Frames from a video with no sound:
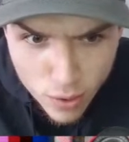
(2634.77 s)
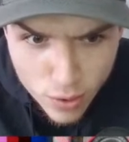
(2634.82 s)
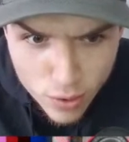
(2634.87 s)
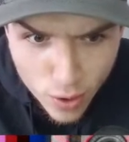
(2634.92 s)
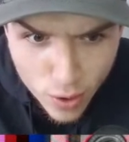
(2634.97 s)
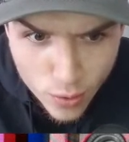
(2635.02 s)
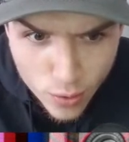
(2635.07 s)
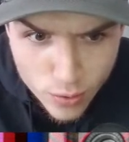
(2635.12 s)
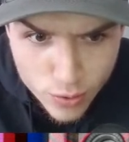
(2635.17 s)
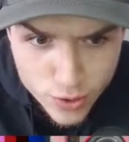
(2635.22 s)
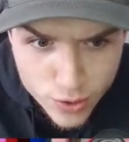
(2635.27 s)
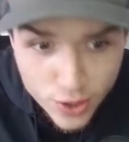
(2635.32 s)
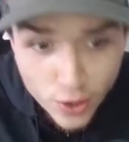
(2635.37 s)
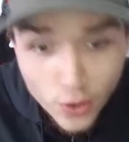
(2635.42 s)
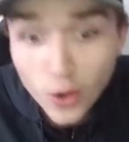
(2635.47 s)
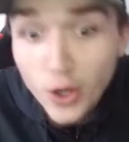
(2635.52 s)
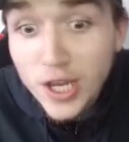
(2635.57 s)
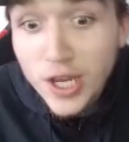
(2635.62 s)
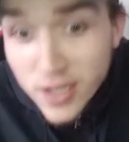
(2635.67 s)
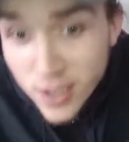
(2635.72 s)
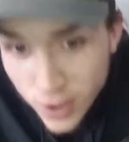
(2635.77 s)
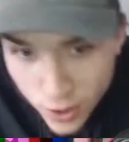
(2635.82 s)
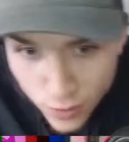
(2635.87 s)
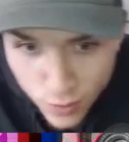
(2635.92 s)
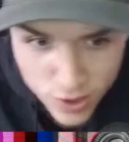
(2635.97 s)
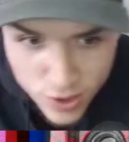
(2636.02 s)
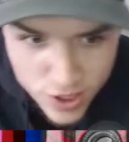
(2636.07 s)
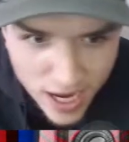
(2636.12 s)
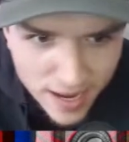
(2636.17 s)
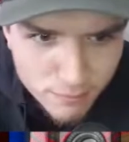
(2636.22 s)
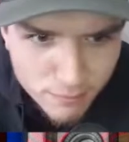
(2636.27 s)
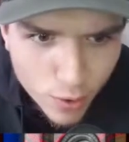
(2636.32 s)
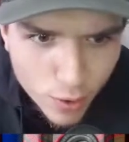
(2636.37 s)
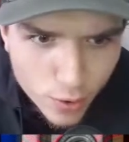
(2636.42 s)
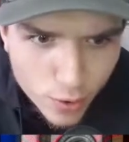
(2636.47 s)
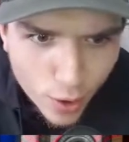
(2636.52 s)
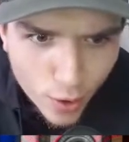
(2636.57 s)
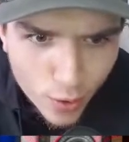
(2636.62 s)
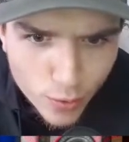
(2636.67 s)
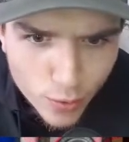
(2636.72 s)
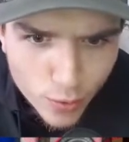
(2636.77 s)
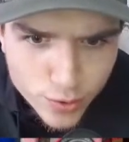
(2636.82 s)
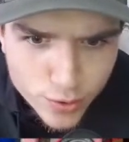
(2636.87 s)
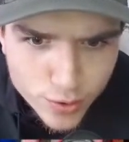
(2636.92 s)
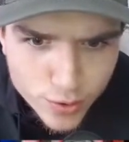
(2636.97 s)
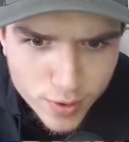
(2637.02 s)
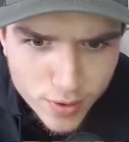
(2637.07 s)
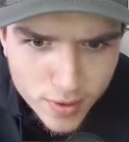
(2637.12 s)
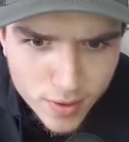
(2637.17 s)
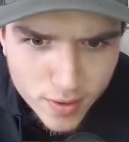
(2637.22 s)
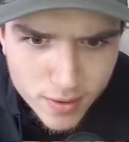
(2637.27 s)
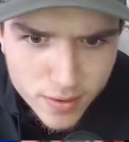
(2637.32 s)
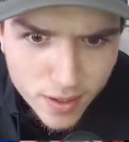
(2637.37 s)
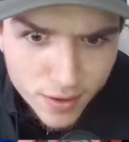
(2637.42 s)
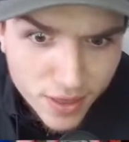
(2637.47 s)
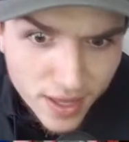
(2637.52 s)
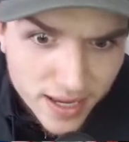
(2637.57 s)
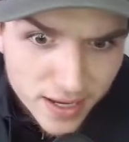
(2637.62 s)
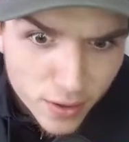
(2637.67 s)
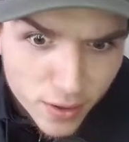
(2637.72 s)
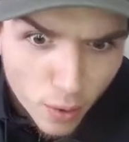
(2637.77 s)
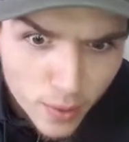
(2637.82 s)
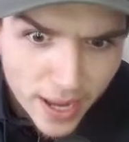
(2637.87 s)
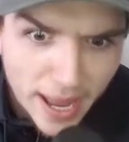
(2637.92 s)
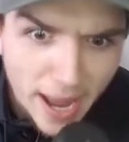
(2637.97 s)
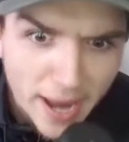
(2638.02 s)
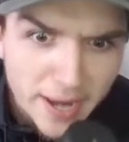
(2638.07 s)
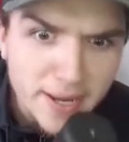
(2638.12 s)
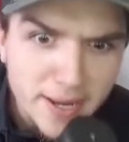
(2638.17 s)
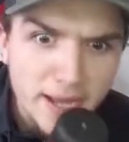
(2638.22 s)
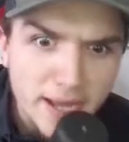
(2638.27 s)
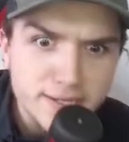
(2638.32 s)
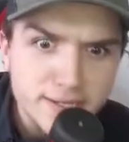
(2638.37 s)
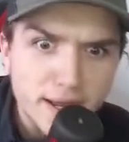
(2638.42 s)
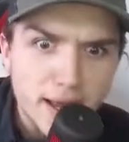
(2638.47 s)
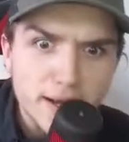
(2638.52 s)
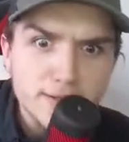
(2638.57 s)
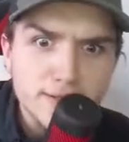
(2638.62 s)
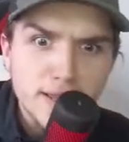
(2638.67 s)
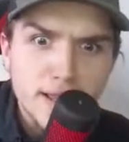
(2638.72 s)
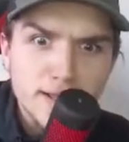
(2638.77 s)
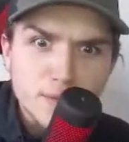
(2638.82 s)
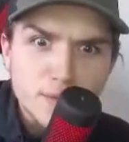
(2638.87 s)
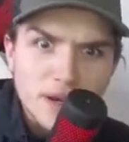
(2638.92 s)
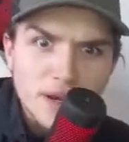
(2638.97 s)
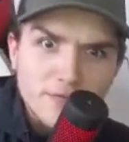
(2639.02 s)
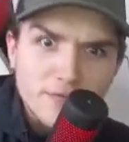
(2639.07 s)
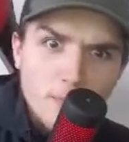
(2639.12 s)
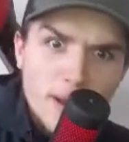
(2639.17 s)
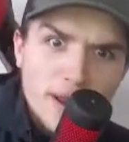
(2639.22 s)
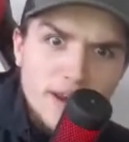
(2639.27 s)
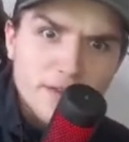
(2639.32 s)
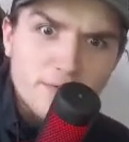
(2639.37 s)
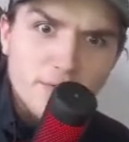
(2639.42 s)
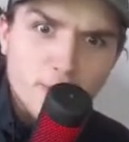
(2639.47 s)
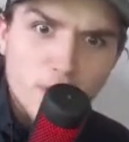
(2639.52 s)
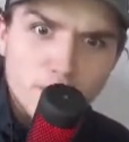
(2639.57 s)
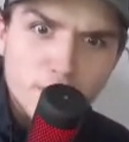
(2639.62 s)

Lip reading: goals, and Højlund was getting more goals, you're thinking, okay, Anthony actually has a bit of a benefit on